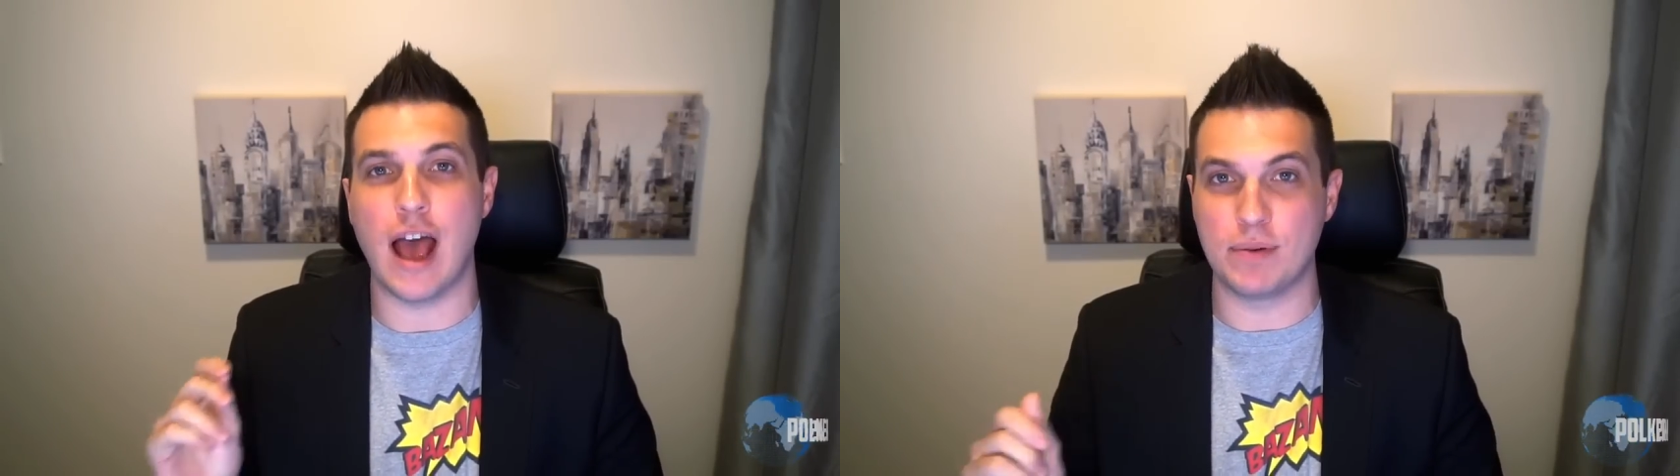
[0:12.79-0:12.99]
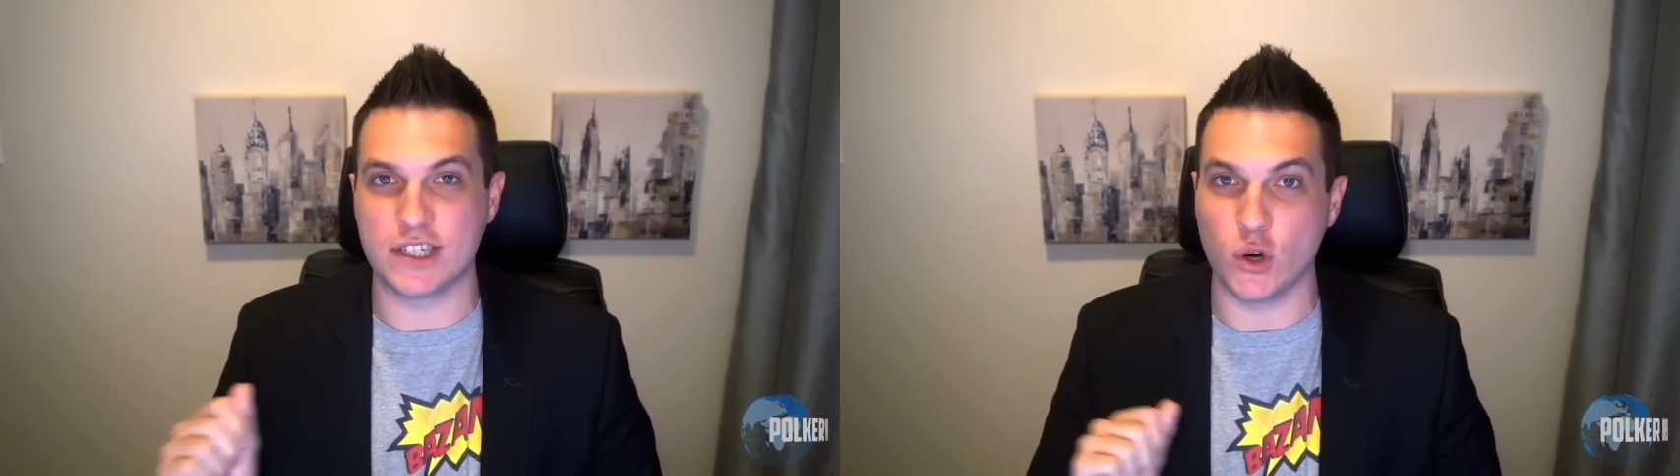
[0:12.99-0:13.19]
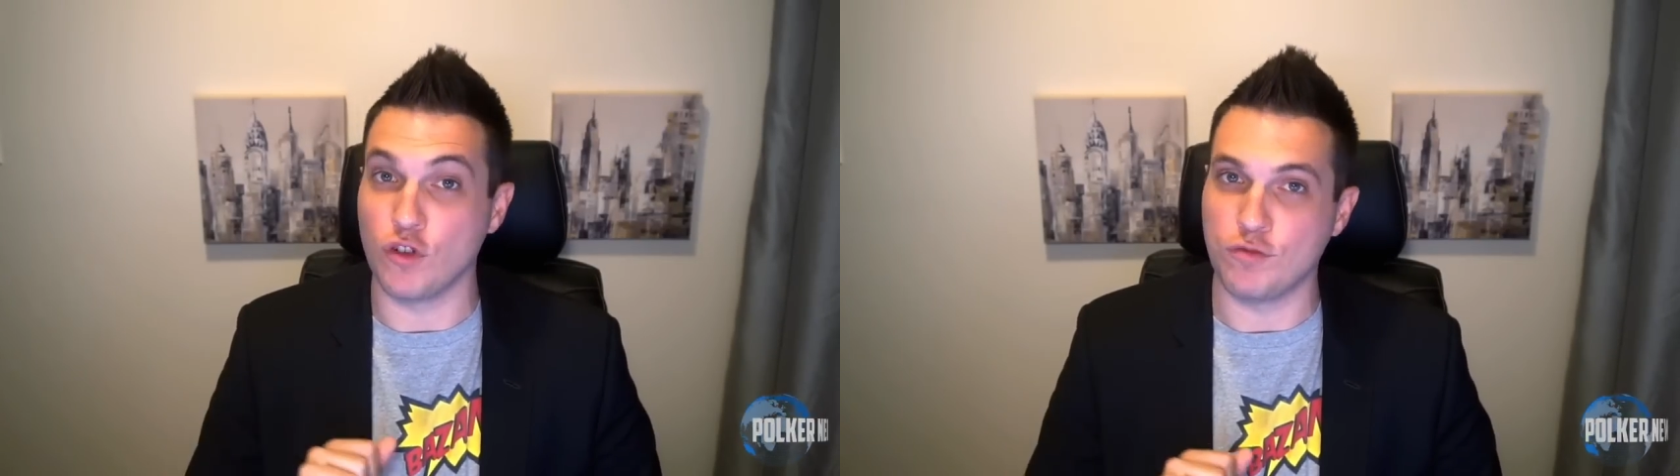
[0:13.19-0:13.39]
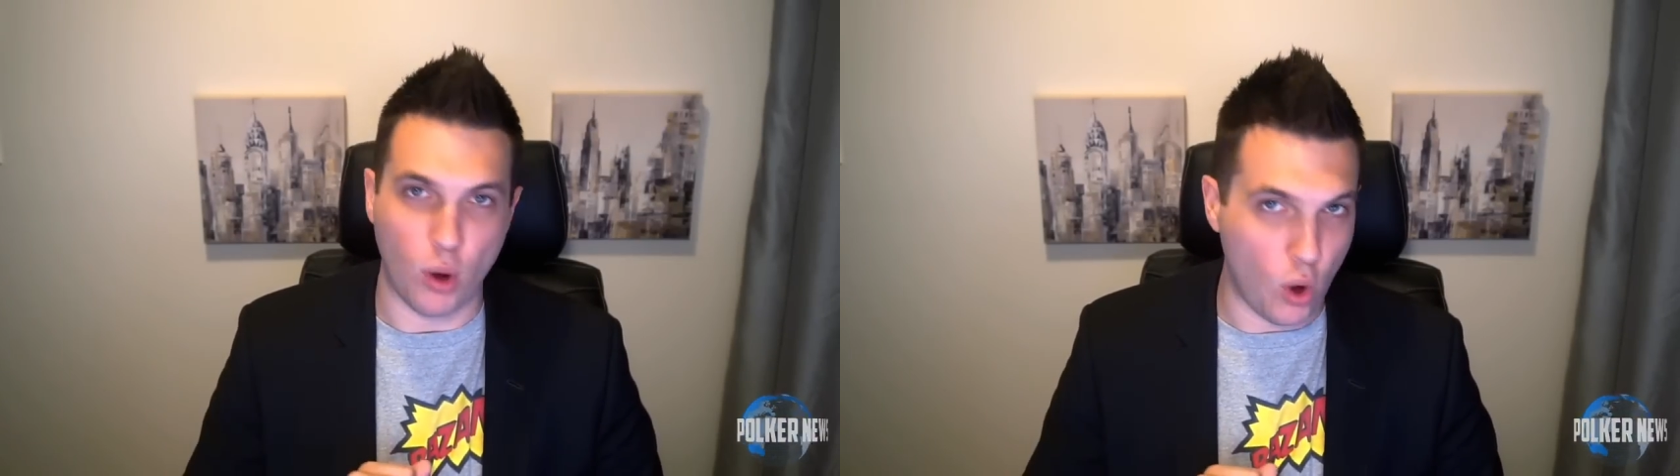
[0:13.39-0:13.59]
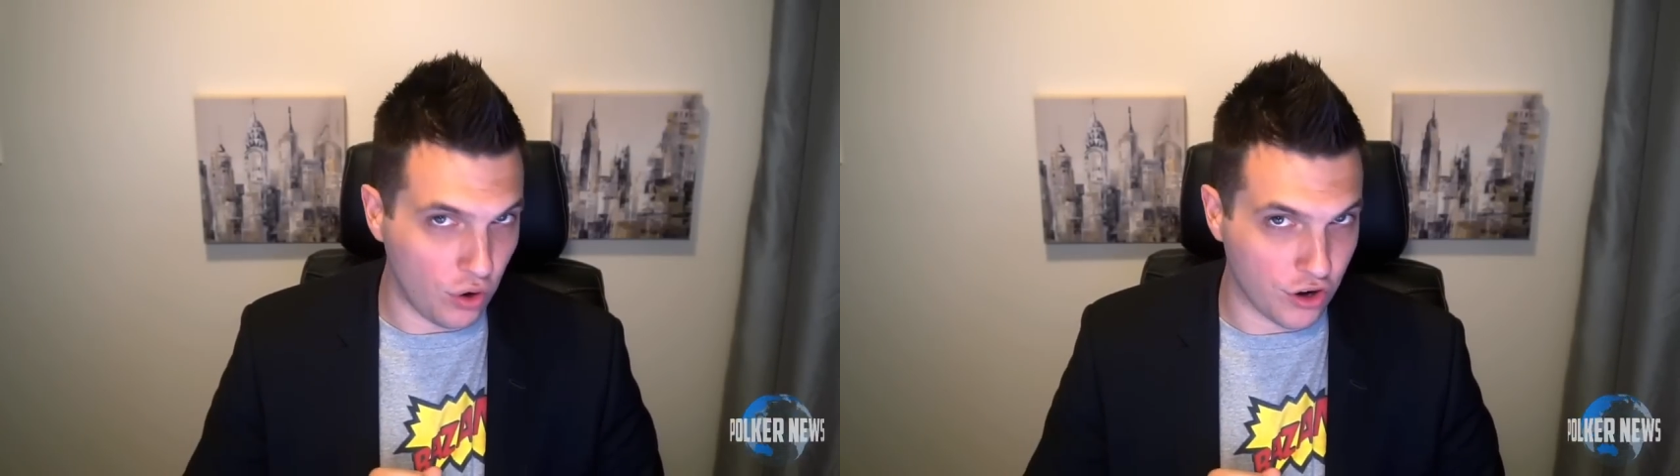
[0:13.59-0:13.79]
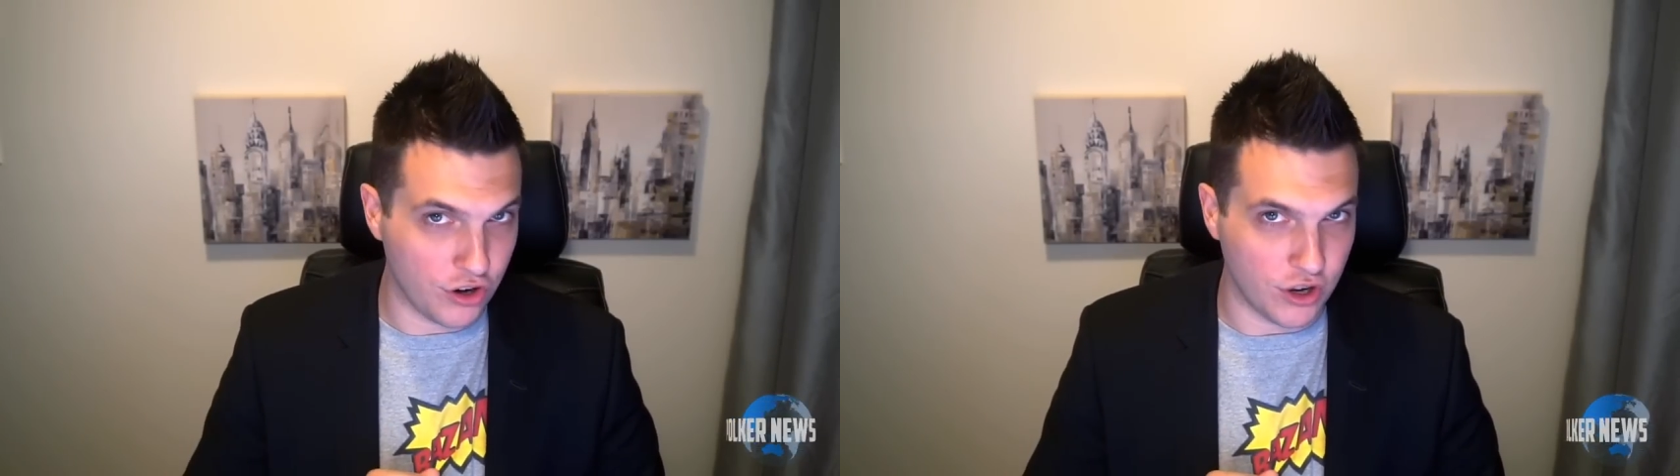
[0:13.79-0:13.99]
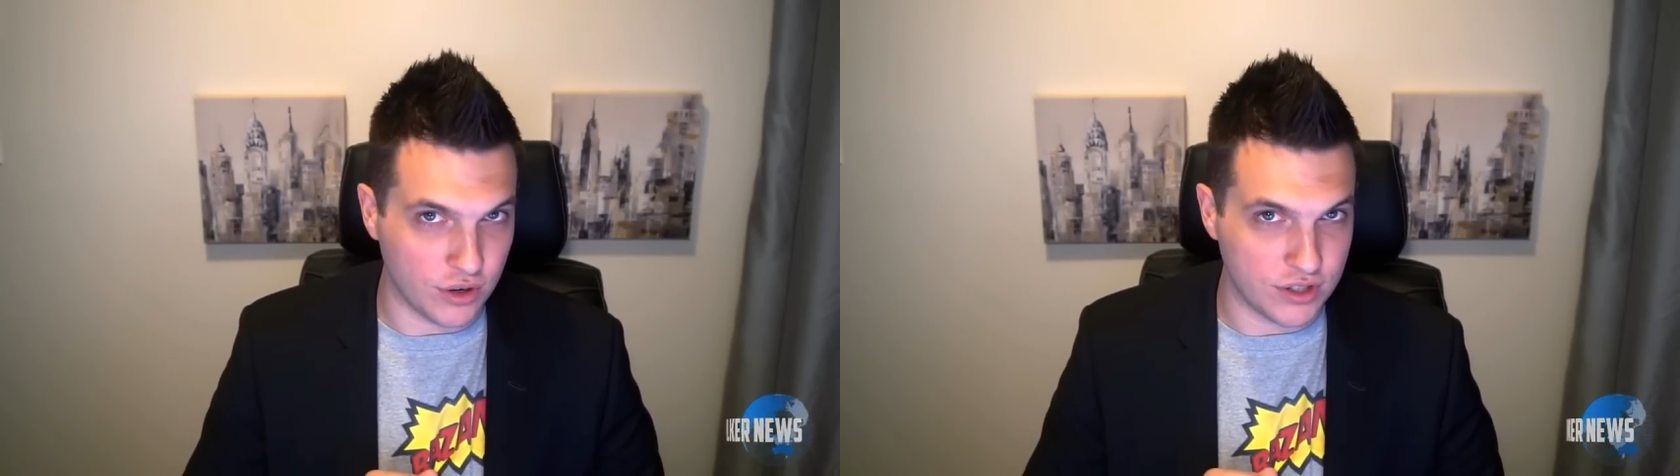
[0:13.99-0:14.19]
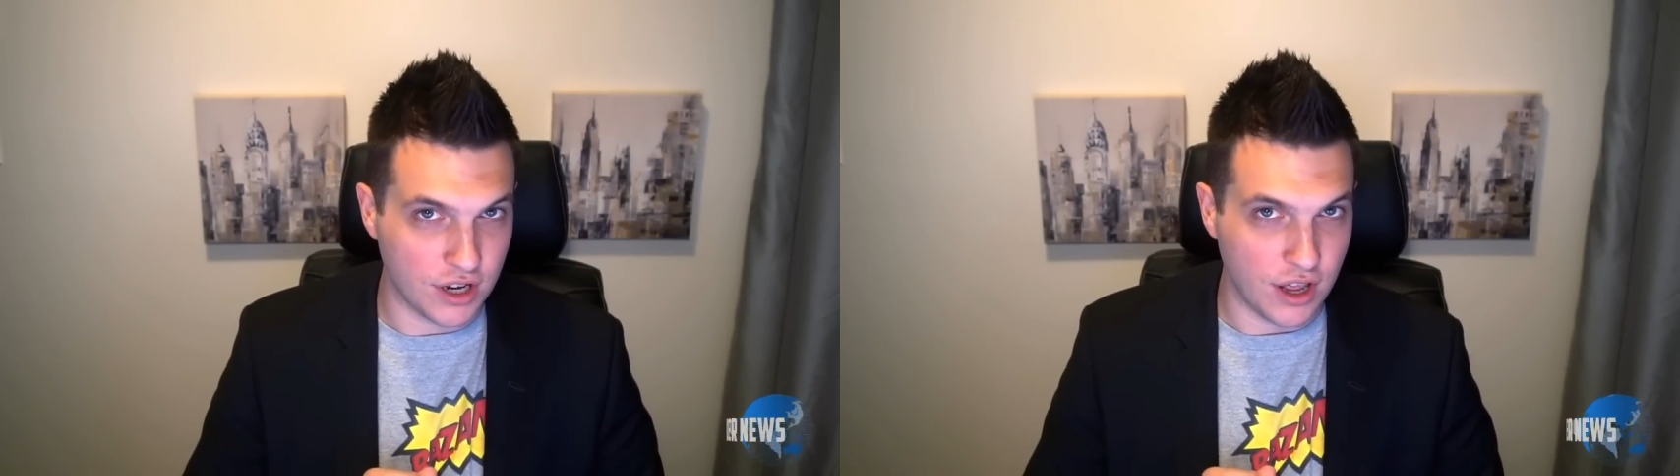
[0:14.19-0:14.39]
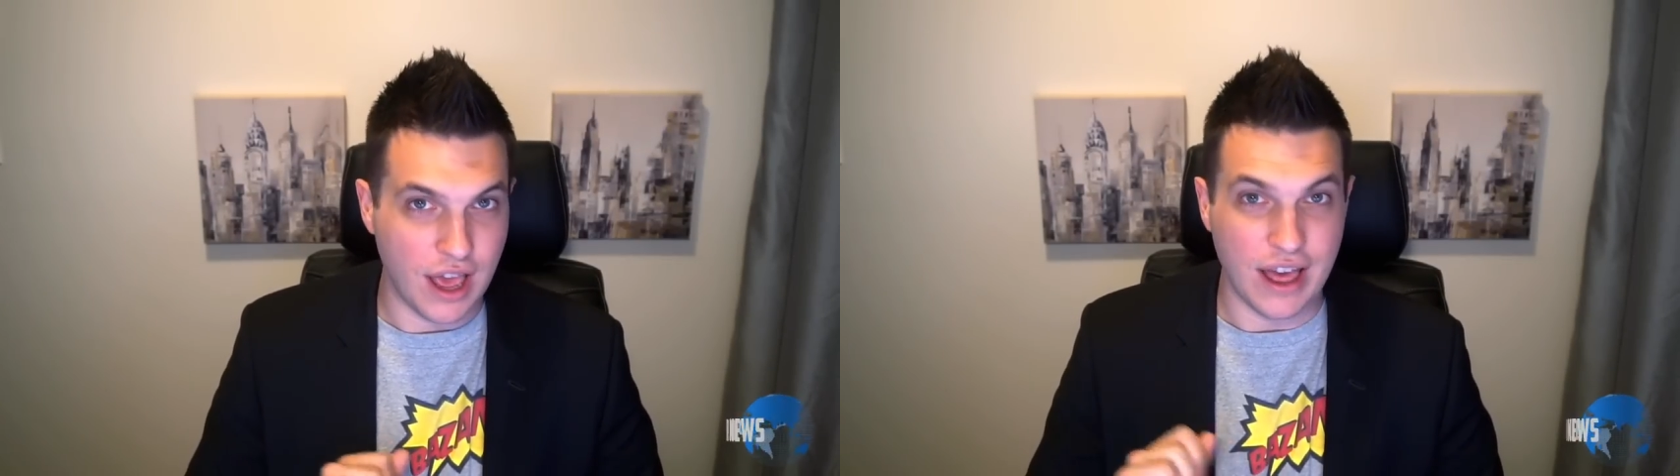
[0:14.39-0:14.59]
episode of Polker News,